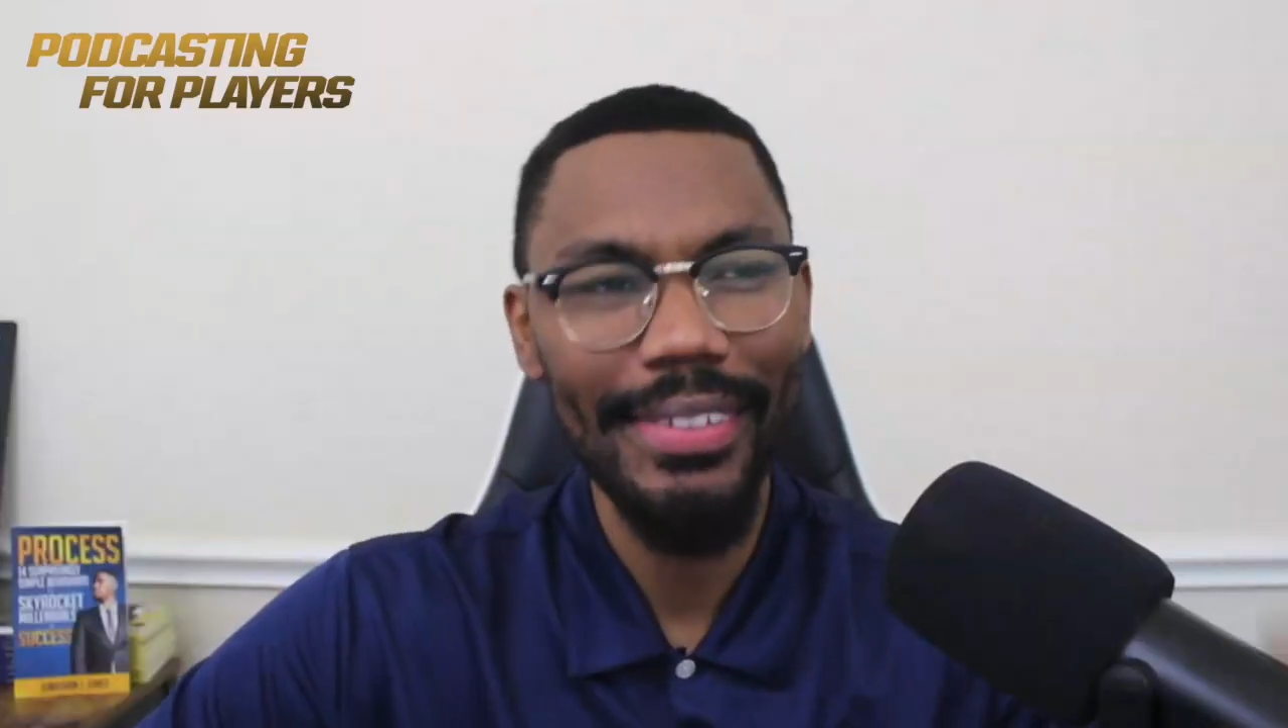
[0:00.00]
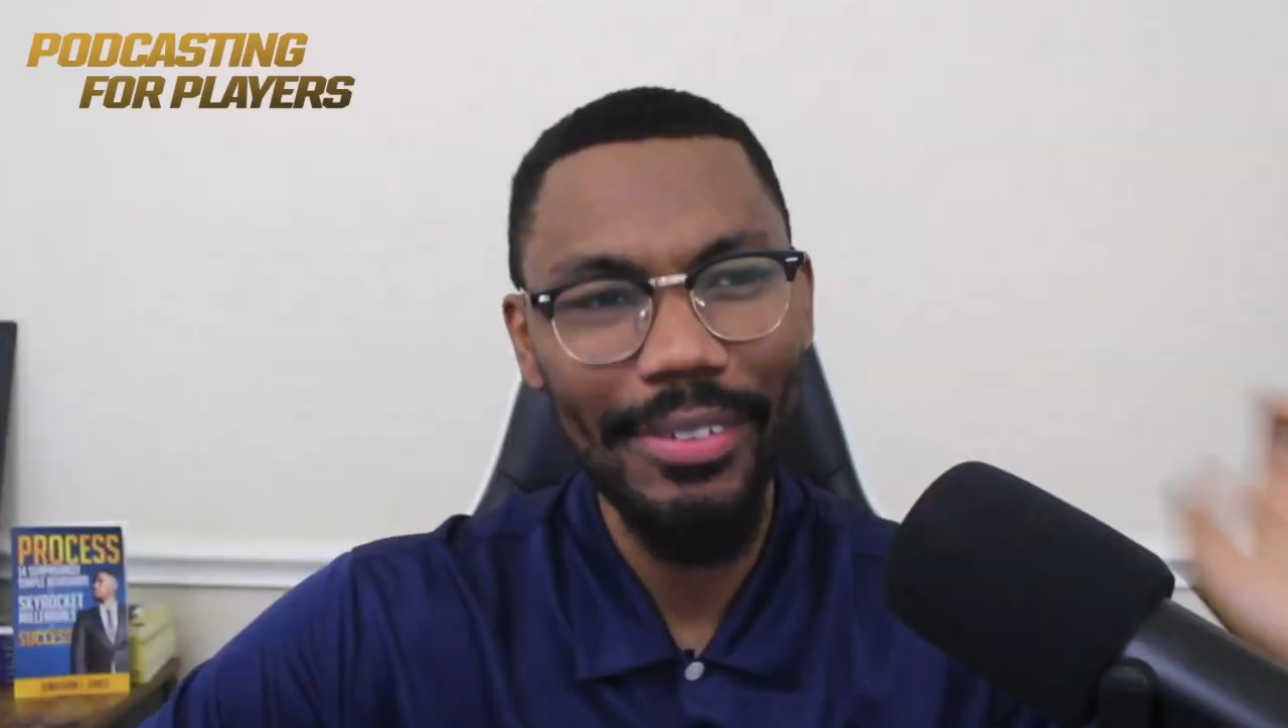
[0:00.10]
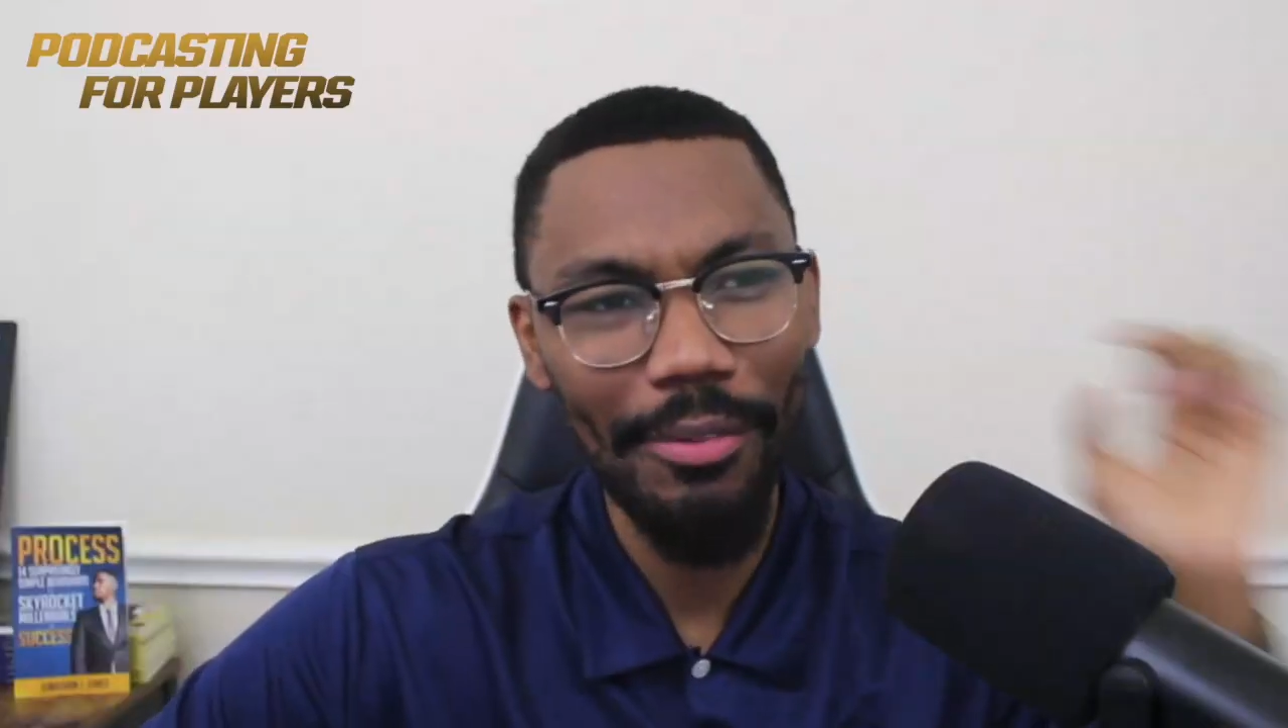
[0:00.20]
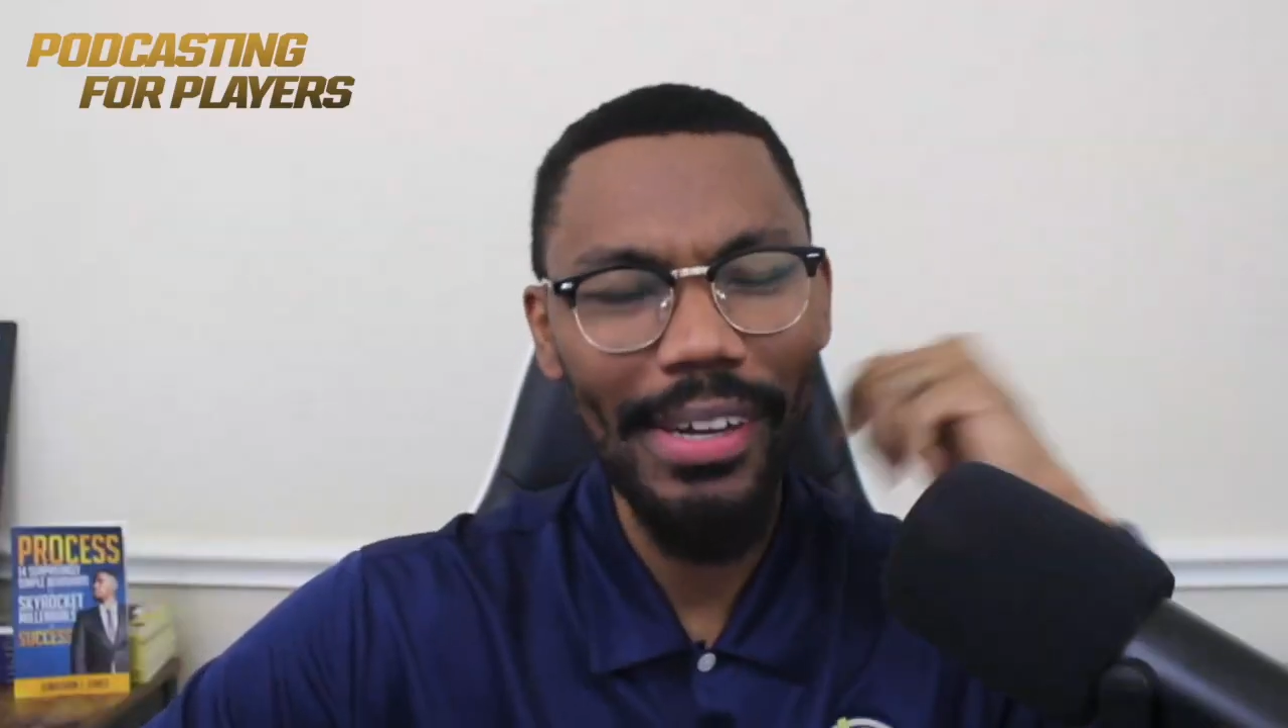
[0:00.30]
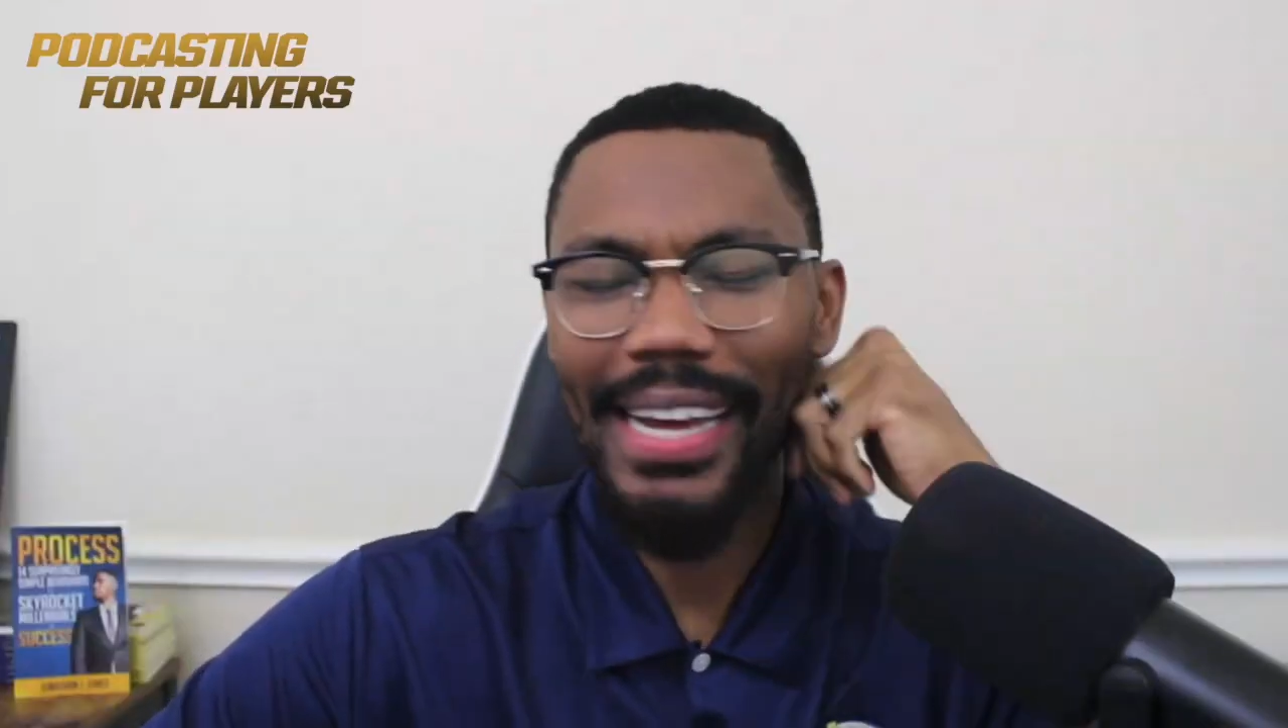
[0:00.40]

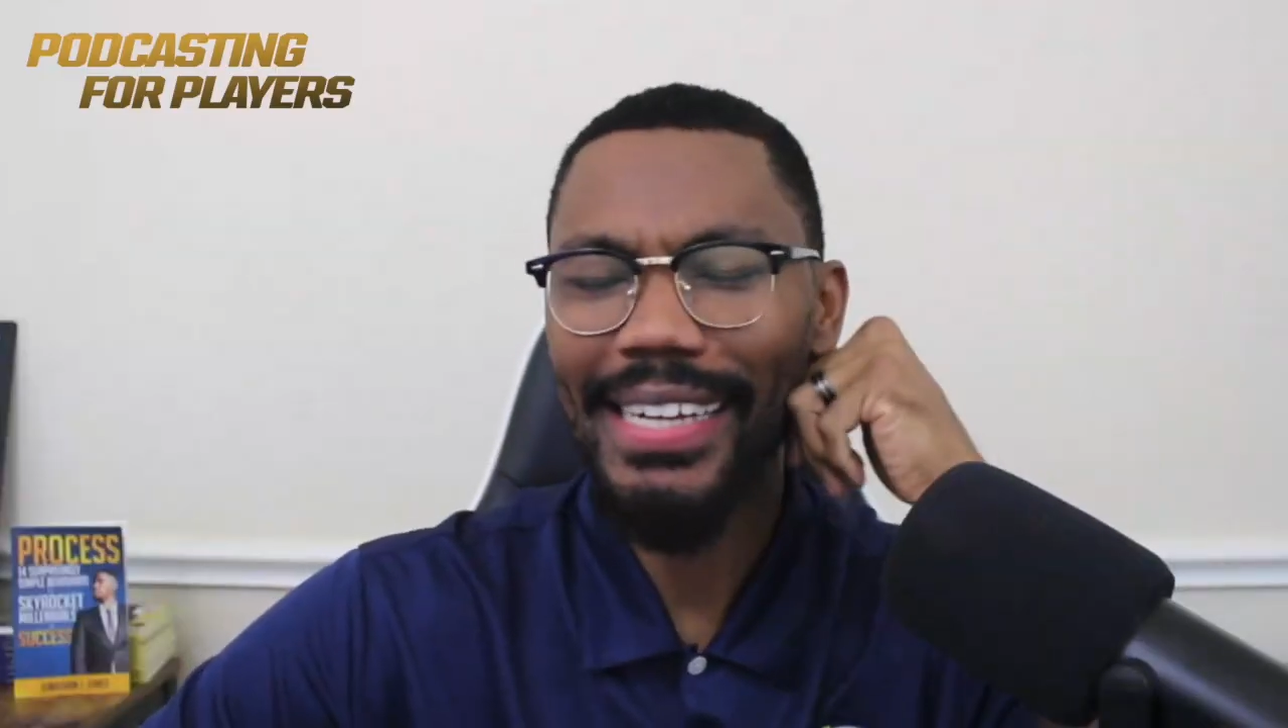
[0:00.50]
Well, I,